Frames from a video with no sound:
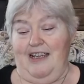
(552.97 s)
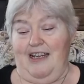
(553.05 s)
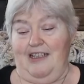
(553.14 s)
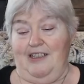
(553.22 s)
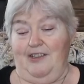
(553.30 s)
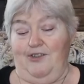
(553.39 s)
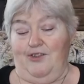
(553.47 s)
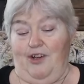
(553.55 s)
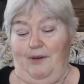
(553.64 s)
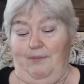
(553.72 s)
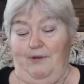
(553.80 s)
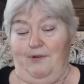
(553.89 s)
until
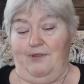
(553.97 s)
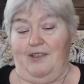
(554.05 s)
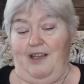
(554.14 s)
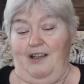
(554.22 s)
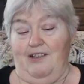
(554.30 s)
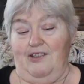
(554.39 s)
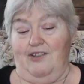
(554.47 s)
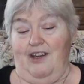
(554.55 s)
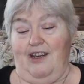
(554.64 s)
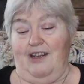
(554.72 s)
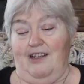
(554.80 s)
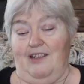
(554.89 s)
trappers
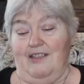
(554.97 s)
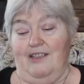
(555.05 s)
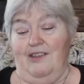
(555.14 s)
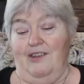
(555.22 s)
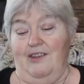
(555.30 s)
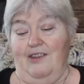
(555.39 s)
contracted